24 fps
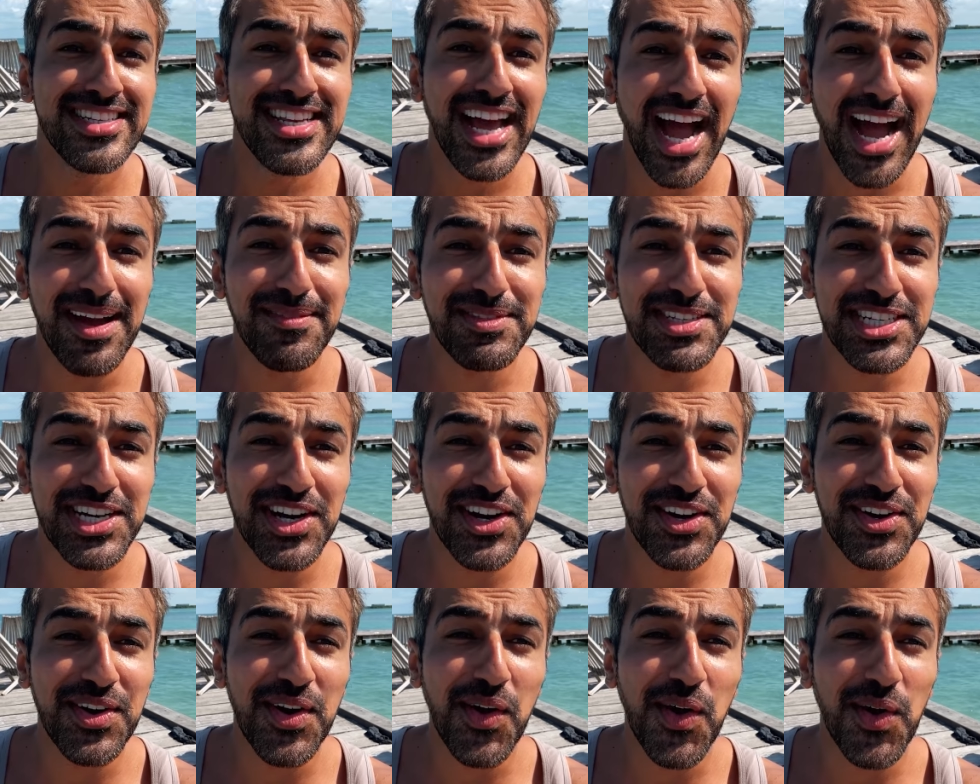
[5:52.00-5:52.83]
Time to go
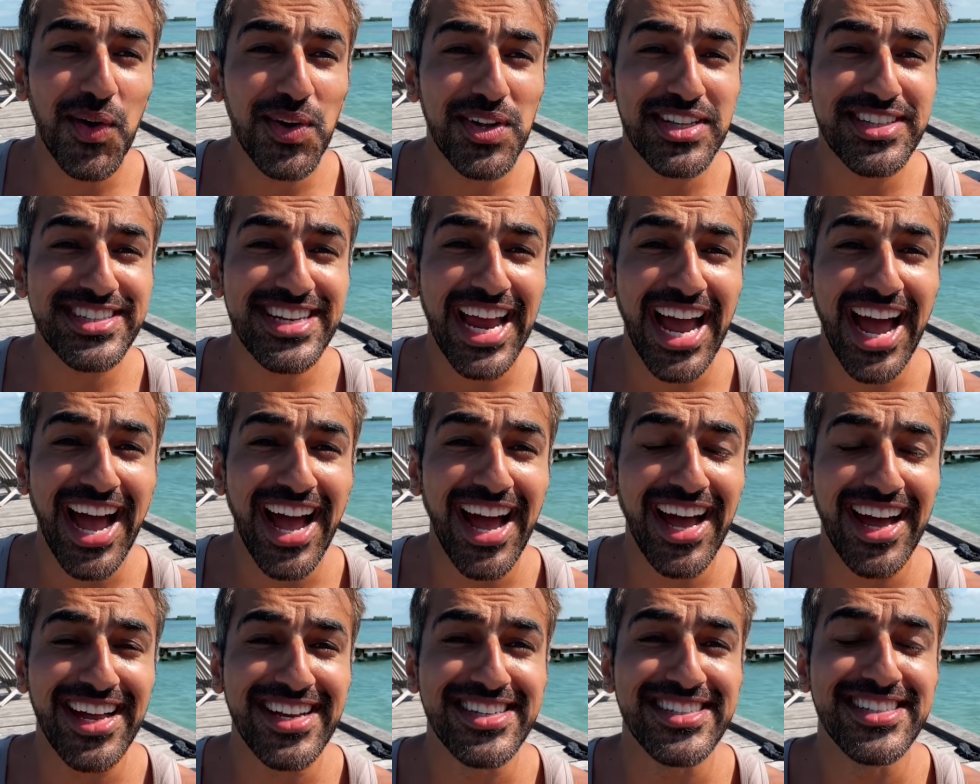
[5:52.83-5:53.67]
to Hol Chan.
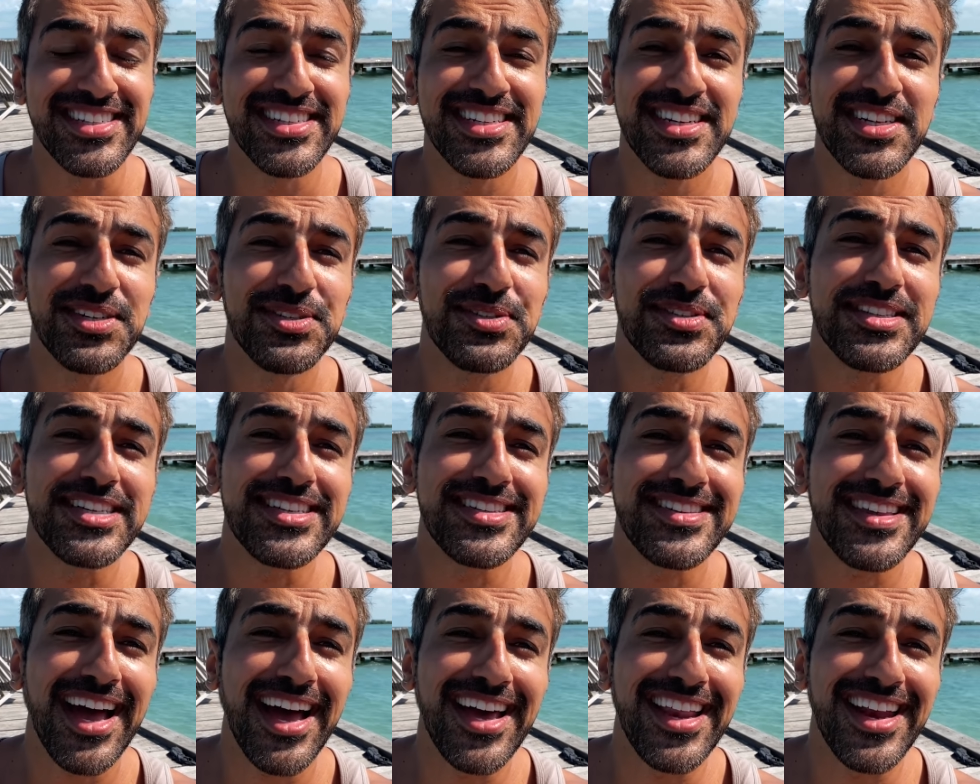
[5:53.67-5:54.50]

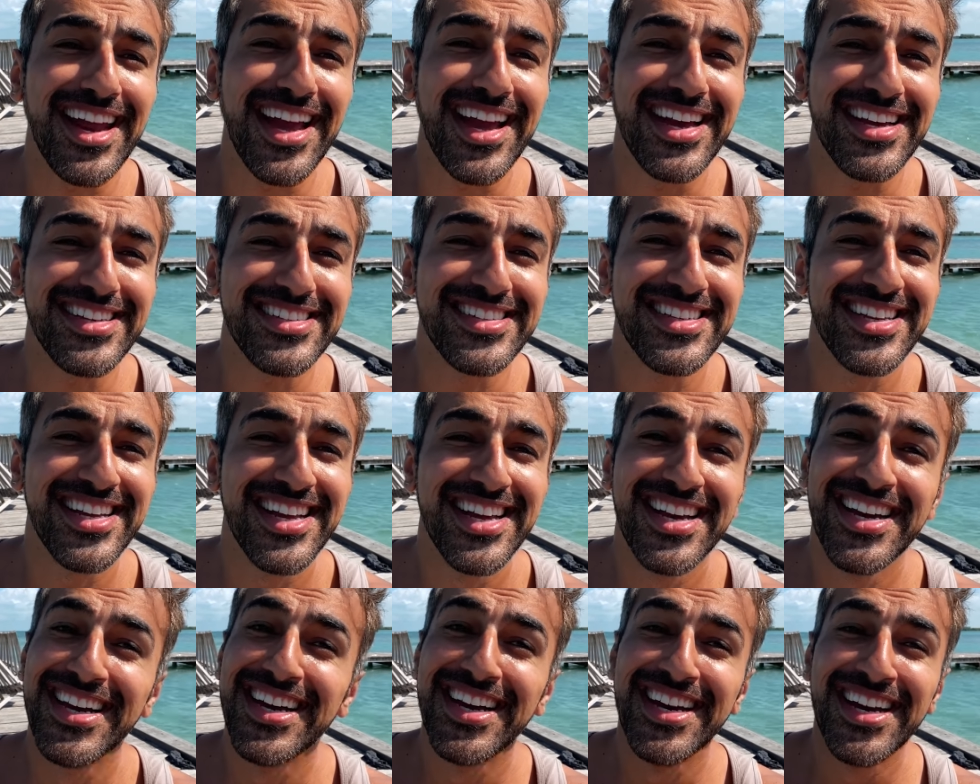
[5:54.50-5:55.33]
Who's excited?
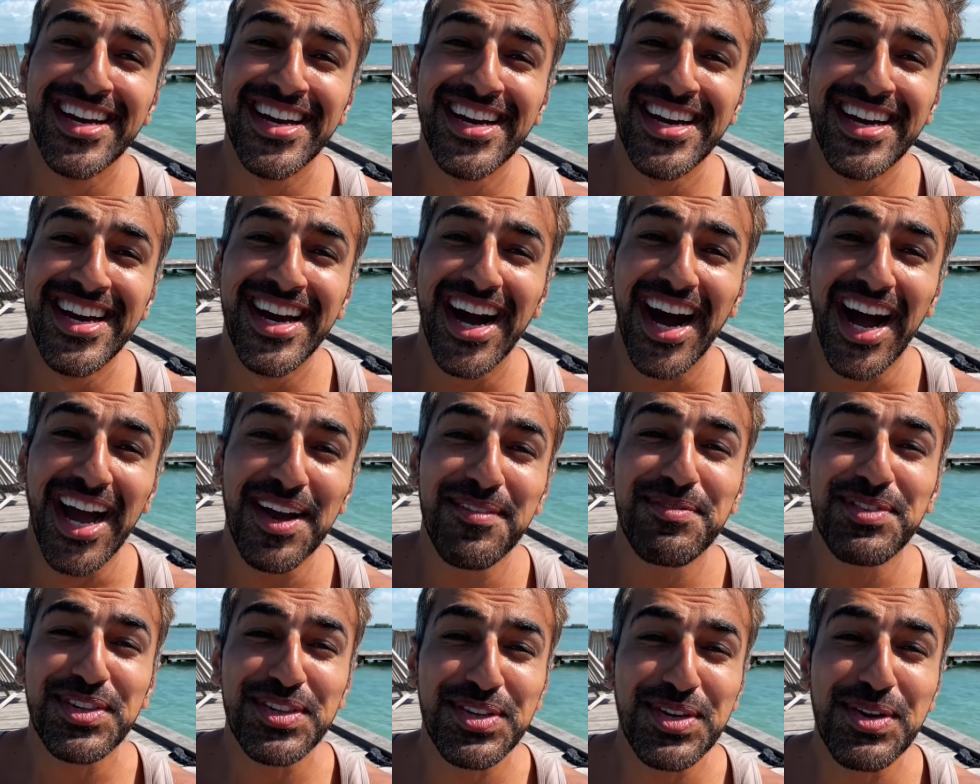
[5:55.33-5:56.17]

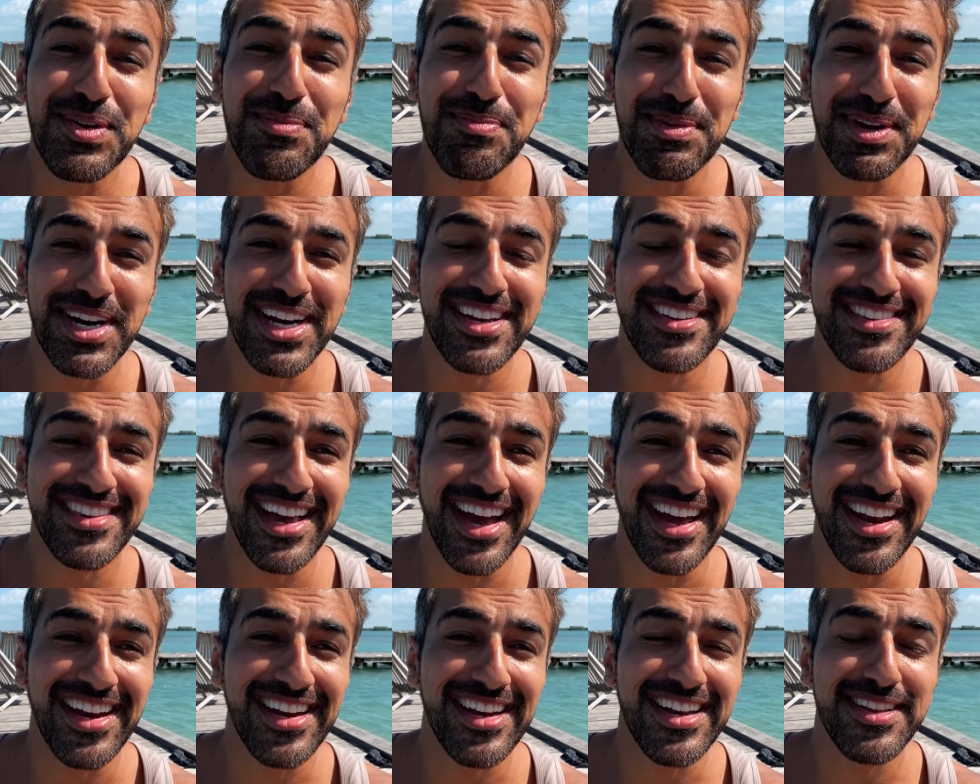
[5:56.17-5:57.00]
I am super
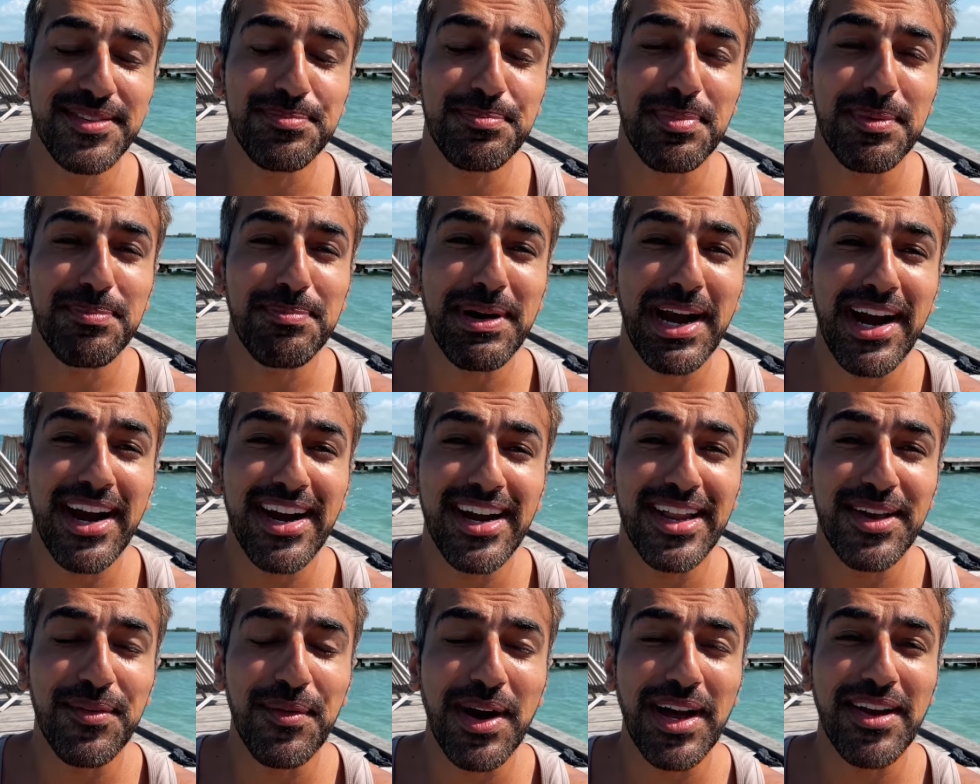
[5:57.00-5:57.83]
excited.
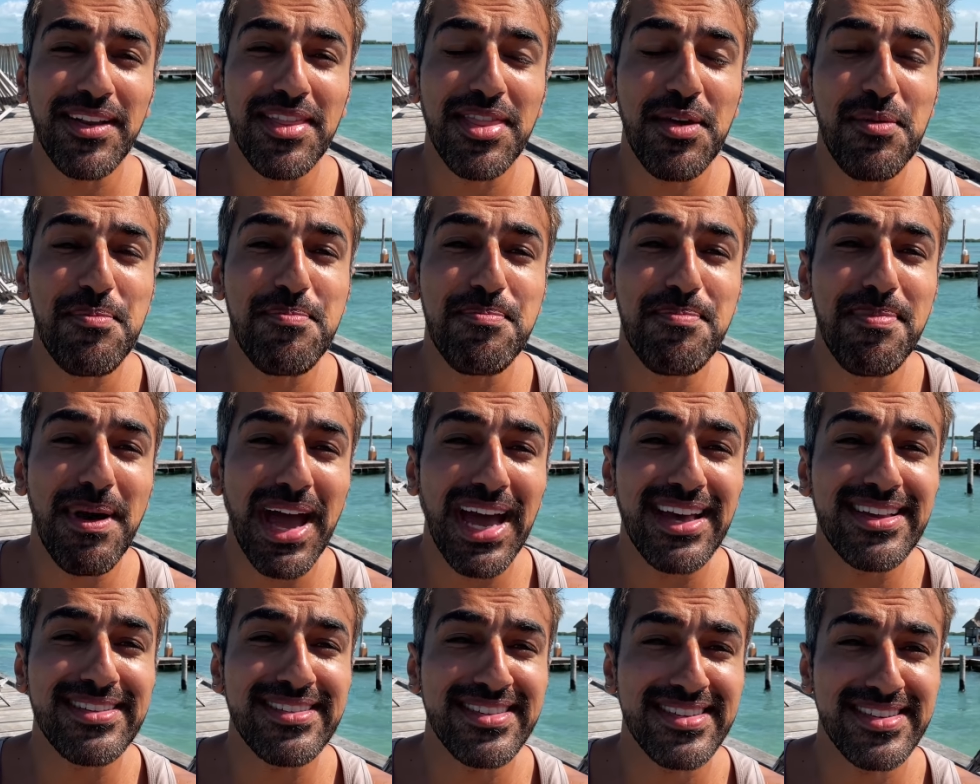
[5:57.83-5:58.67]
One of the
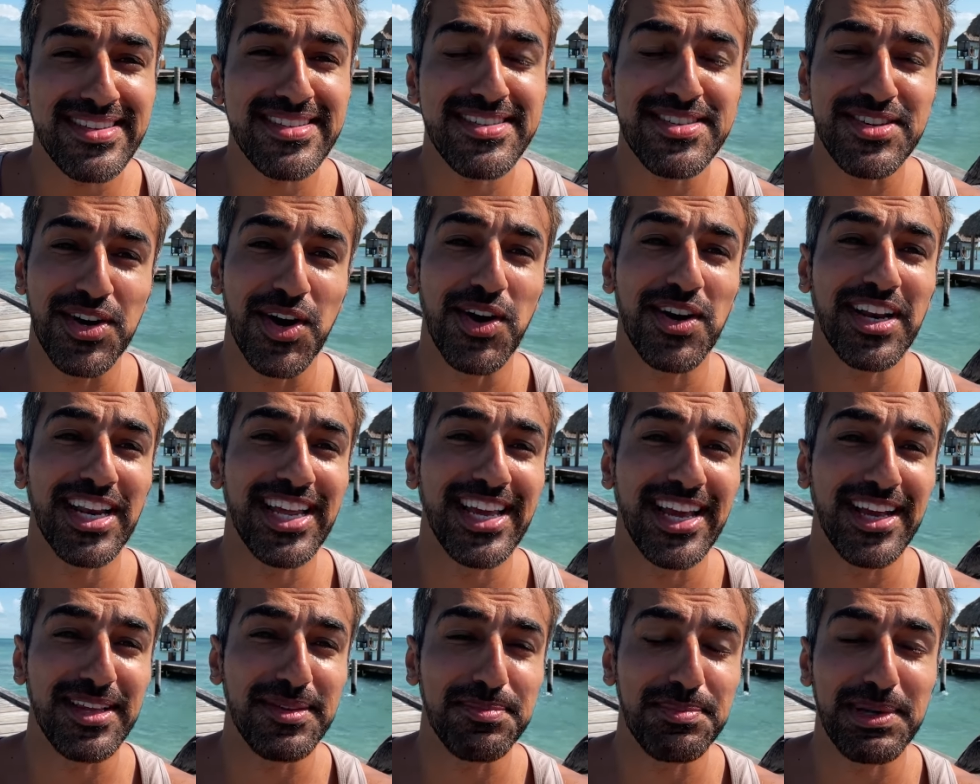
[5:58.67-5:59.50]
best
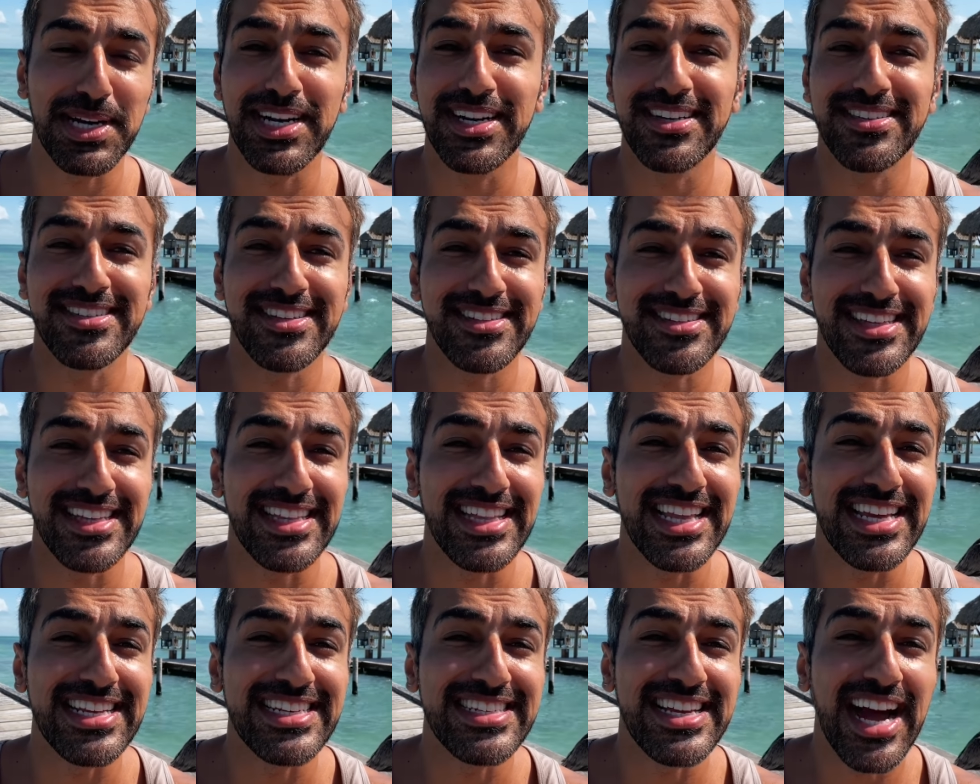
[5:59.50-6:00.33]
snorkeling experiences in
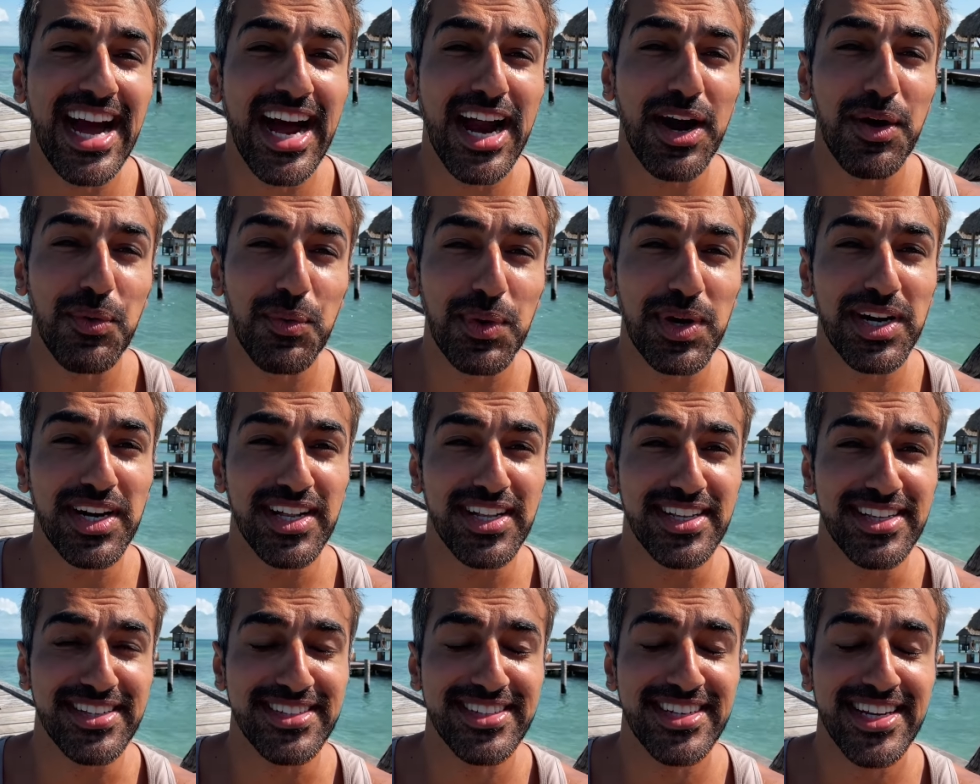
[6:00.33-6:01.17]
the entire
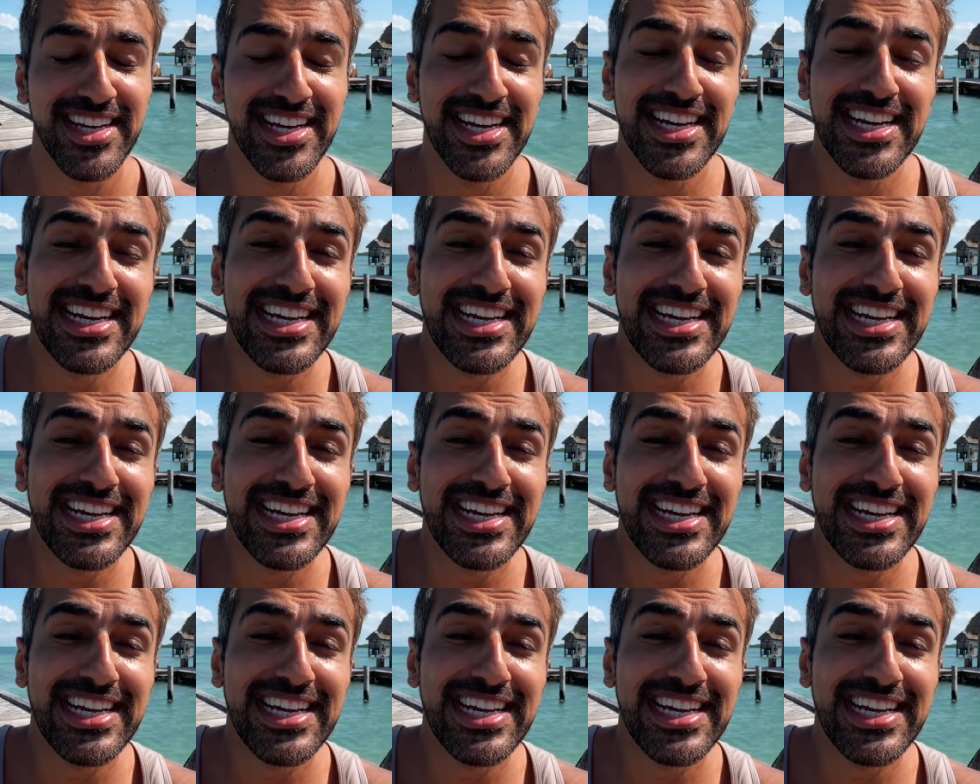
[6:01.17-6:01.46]
world.